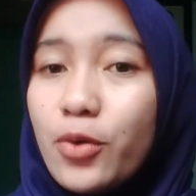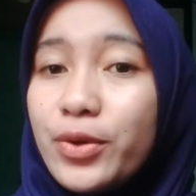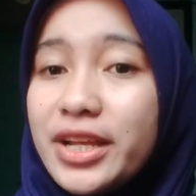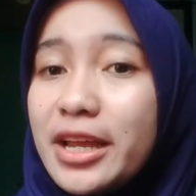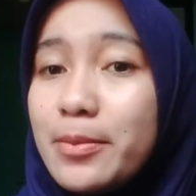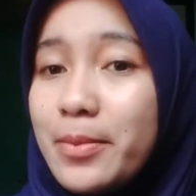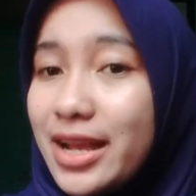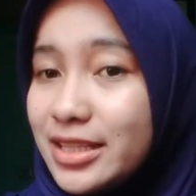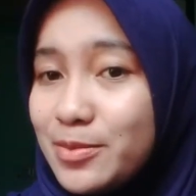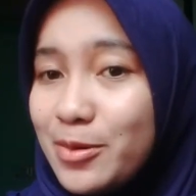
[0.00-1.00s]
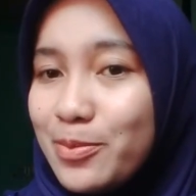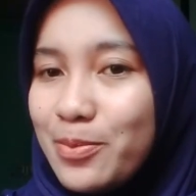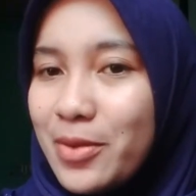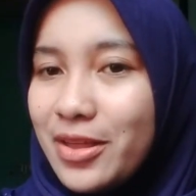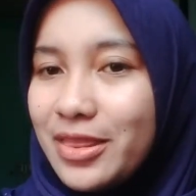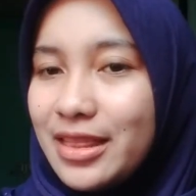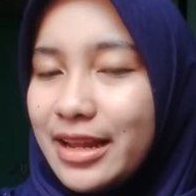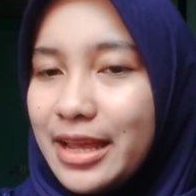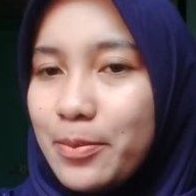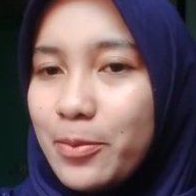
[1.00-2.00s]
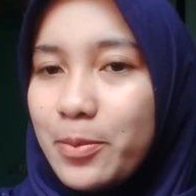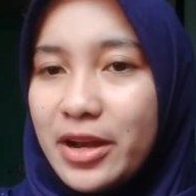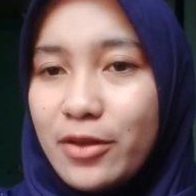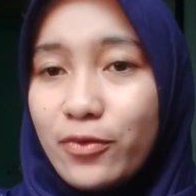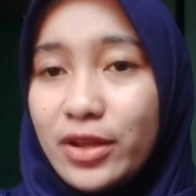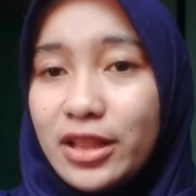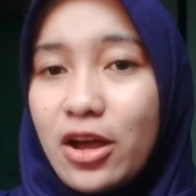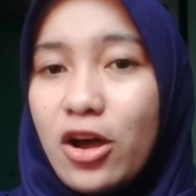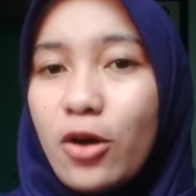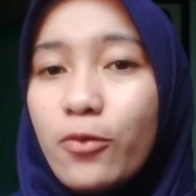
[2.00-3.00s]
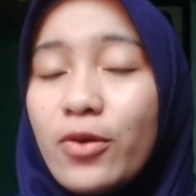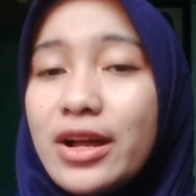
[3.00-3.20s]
will get a maximum monthly benefit of